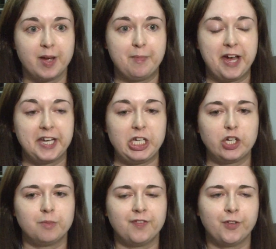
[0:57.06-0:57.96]
about a
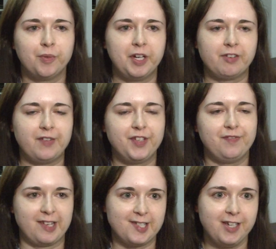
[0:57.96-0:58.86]
year before we arrived at
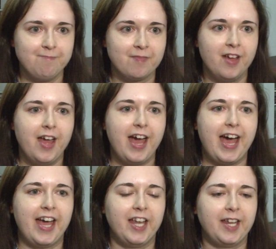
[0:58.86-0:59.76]
Vesta.
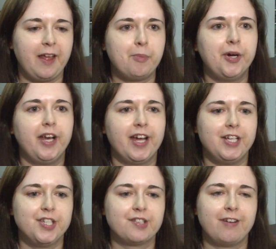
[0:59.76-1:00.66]
And at that point, I
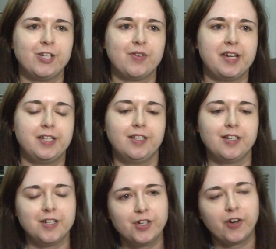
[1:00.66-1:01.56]
had just graduated
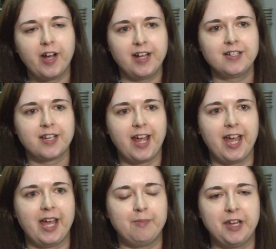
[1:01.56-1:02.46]
undergrad
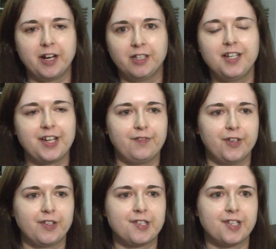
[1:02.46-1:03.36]
in Ireland. I'd
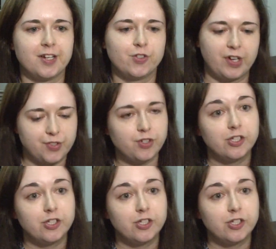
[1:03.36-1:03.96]
focused on terrestrial